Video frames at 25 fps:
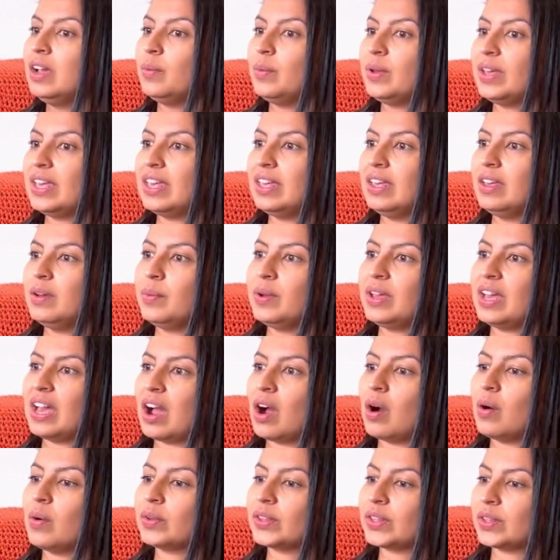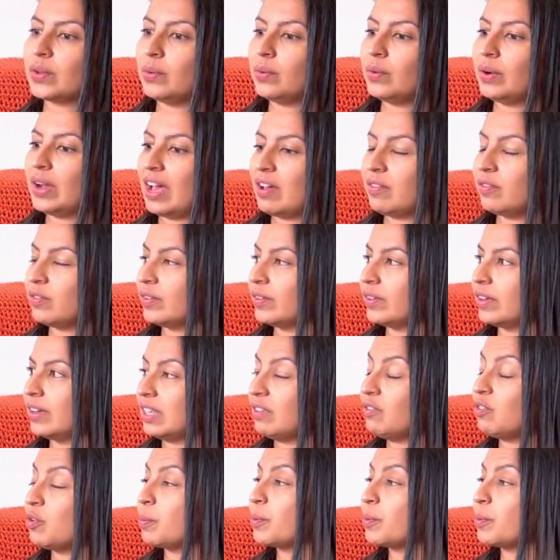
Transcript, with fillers: we also give